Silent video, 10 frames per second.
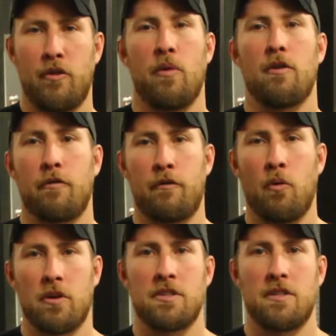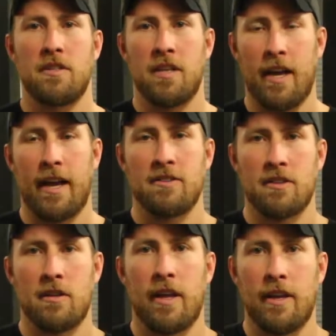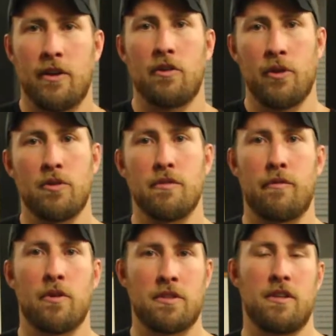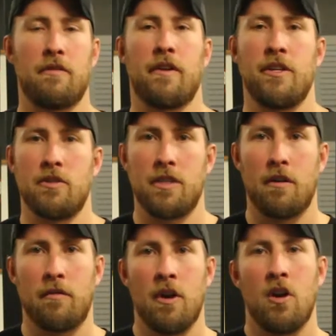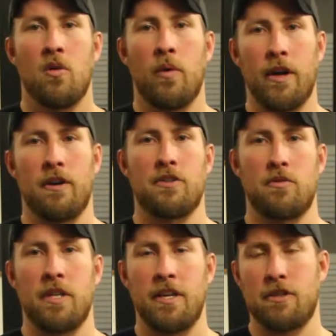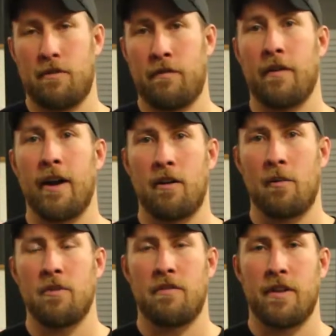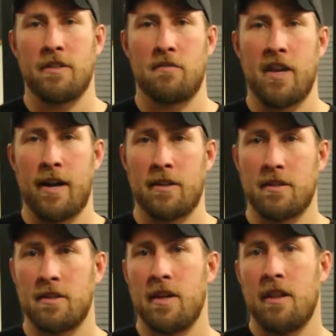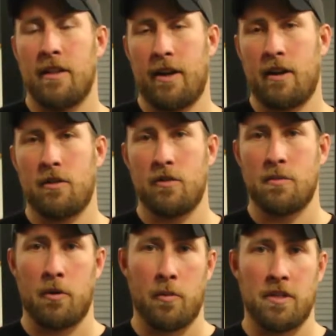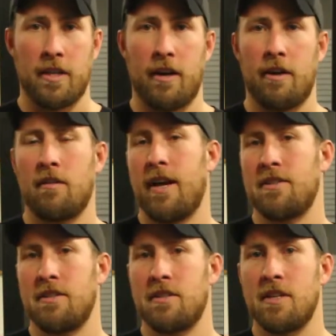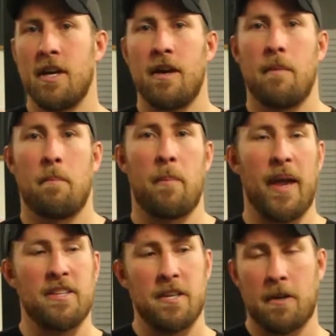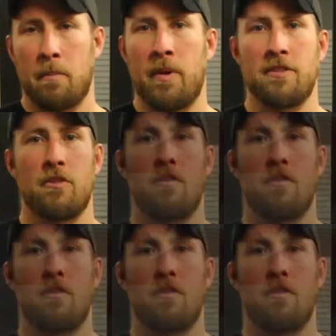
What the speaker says: you are forced to escalate your use of force to defend yourself, we also teach firearm defensive tactics. That includes permit to carry classes, basic pistol